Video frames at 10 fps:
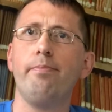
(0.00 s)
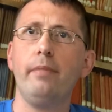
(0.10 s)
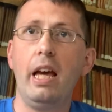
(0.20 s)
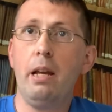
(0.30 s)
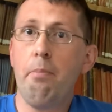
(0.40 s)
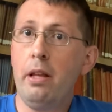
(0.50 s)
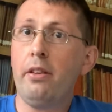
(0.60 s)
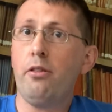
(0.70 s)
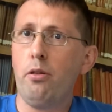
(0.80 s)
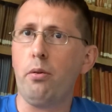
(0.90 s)
and admit
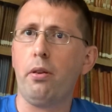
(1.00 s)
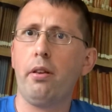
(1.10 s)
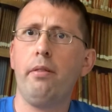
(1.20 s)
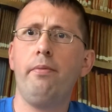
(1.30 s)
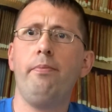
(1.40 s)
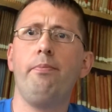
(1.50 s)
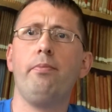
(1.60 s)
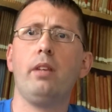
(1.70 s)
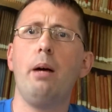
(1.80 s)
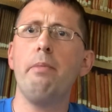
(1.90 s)
the truth.
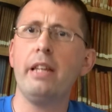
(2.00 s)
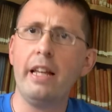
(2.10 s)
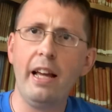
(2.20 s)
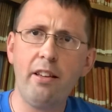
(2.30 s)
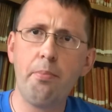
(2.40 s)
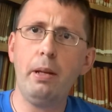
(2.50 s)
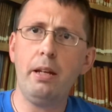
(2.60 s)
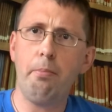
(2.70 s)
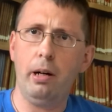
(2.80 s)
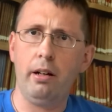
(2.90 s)
I mean, it has been
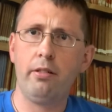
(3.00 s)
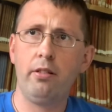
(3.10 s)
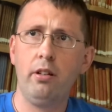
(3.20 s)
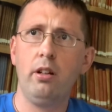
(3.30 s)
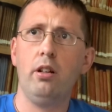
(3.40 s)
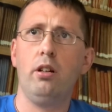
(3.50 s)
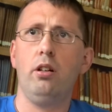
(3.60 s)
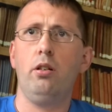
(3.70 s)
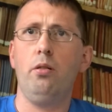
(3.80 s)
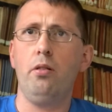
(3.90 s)
debunked.
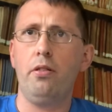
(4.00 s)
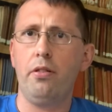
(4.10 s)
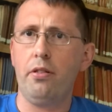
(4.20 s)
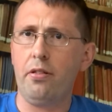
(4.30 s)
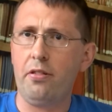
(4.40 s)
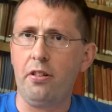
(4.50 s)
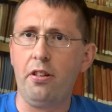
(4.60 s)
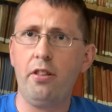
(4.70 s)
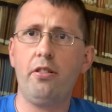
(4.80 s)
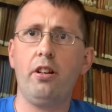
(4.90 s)

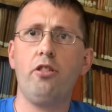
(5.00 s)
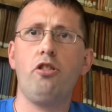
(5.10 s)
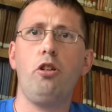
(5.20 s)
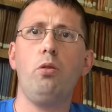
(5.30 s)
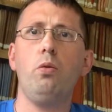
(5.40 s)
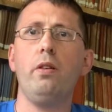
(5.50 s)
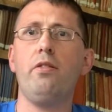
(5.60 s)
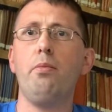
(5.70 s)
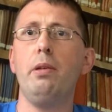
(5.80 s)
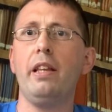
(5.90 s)
Statistics show this
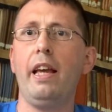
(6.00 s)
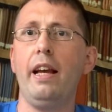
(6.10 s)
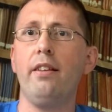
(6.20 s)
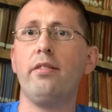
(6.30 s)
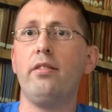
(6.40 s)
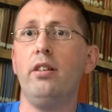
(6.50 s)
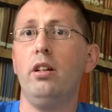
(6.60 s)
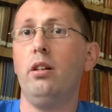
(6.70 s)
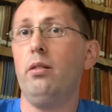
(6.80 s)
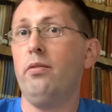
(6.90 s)
to be the case.
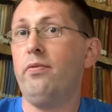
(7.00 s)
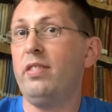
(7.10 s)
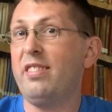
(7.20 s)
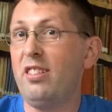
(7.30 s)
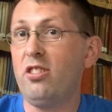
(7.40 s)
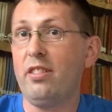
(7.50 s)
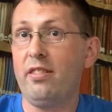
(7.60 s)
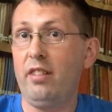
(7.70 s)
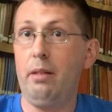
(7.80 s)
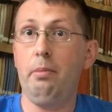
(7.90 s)
Physician
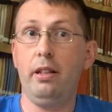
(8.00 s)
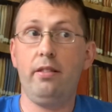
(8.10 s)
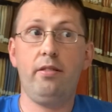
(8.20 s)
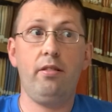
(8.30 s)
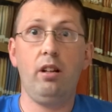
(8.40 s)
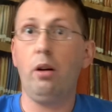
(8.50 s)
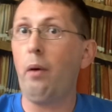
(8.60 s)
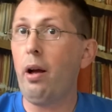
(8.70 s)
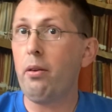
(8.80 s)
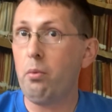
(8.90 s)
statements
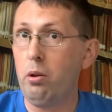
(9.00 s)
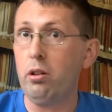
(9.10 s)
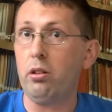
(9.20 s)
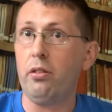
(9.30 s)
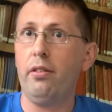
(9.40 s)
around the world